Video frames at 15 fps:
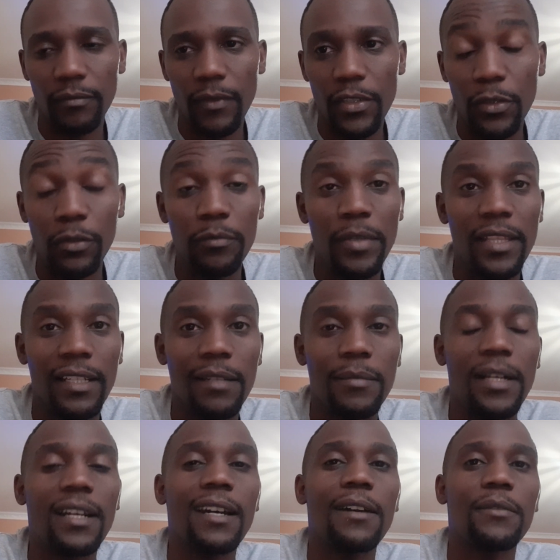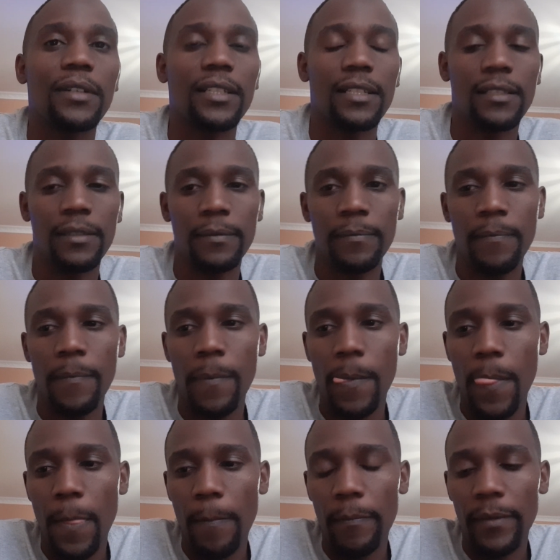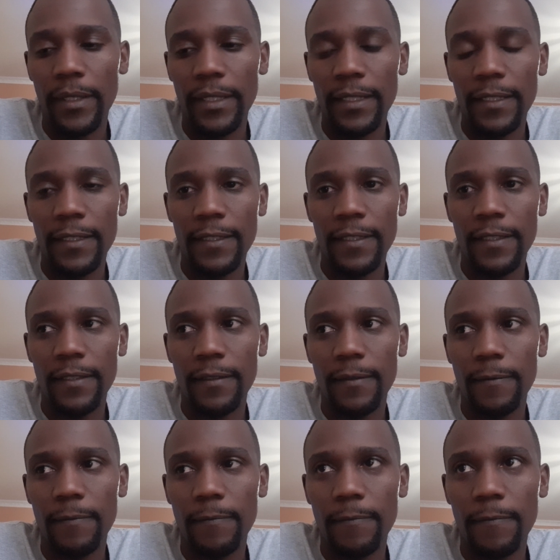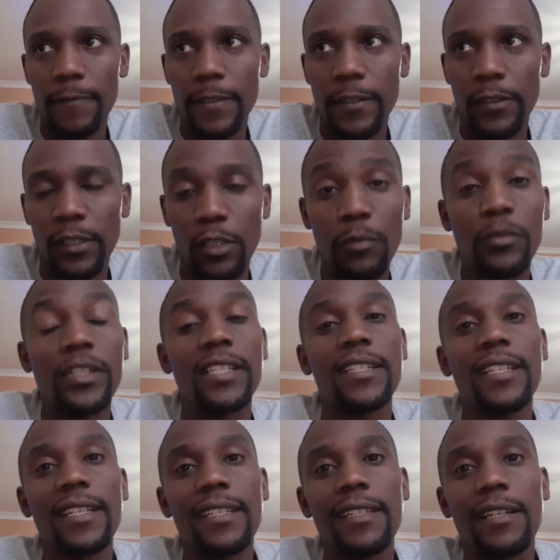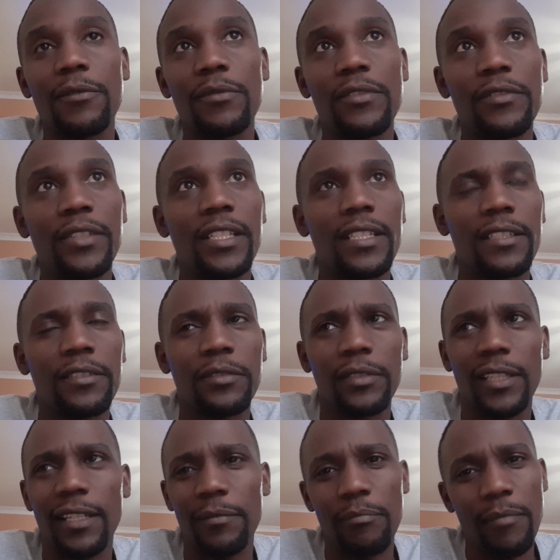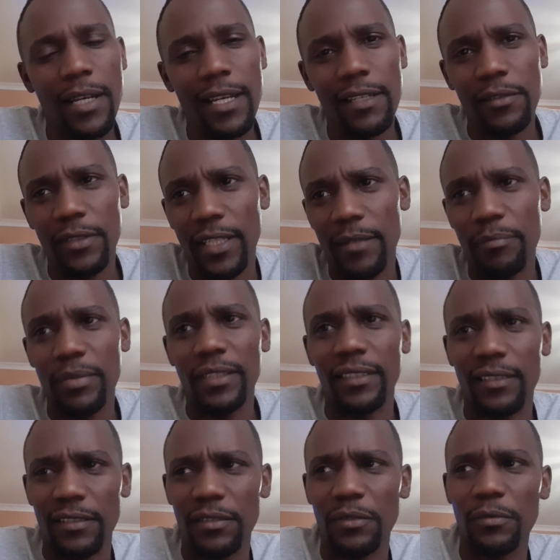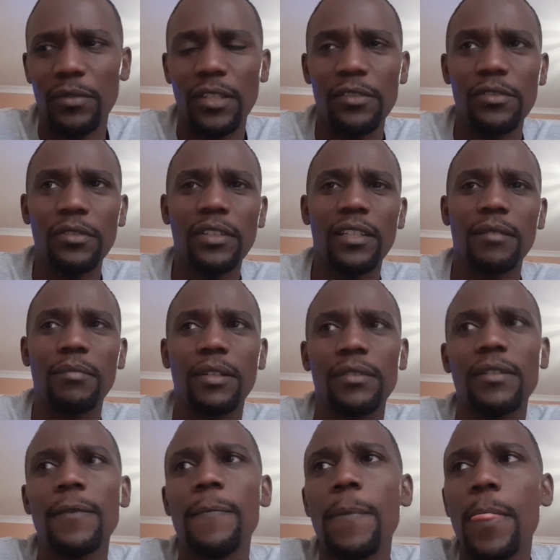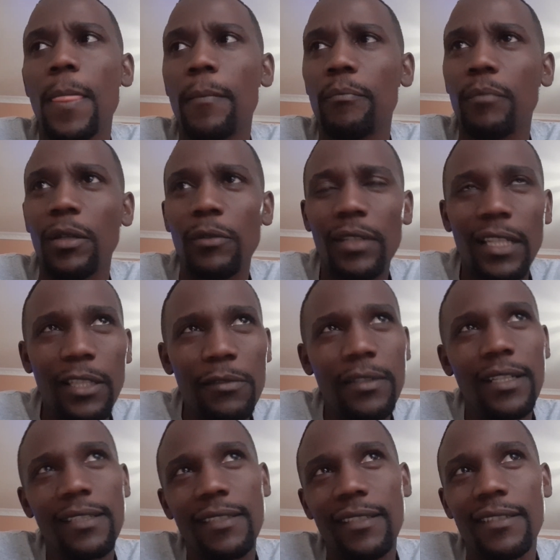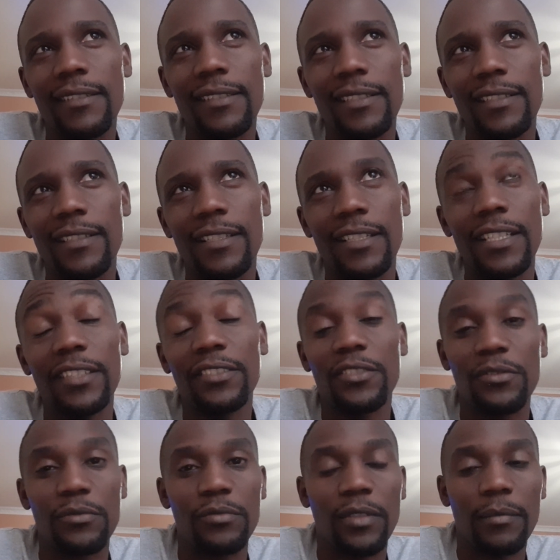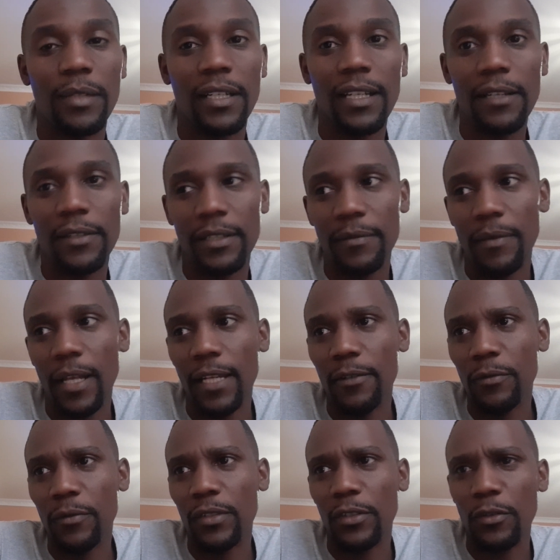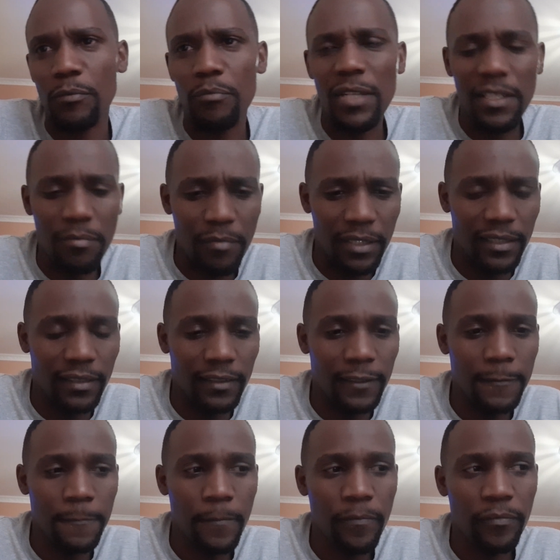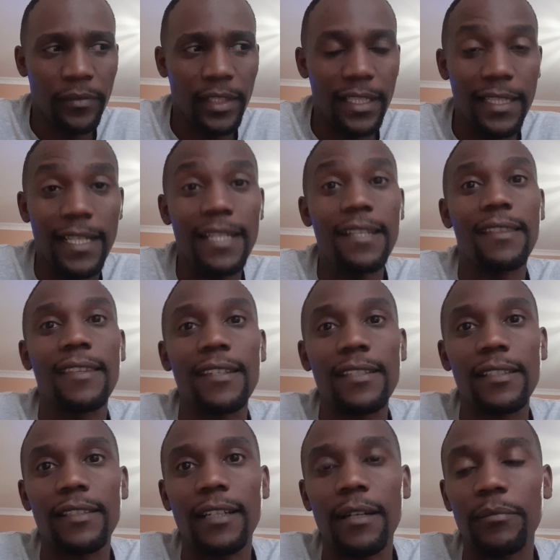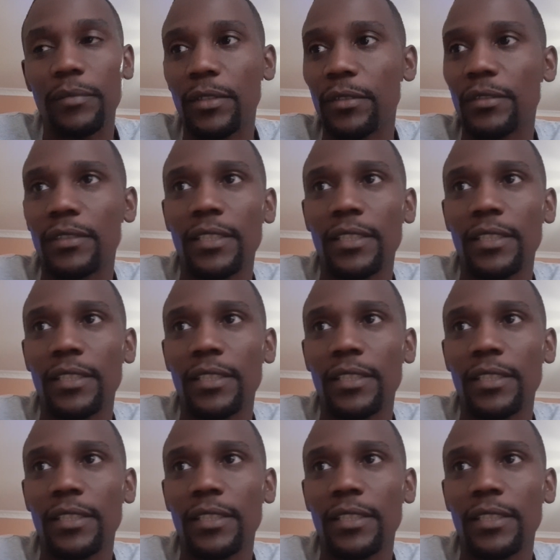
told me that I'm a coward. And on a normal day, I would really, get mad or get pissed, what are you talking about? But when I look at it, it is true. I'm a coward. I don't want commitments in anything. I'm not,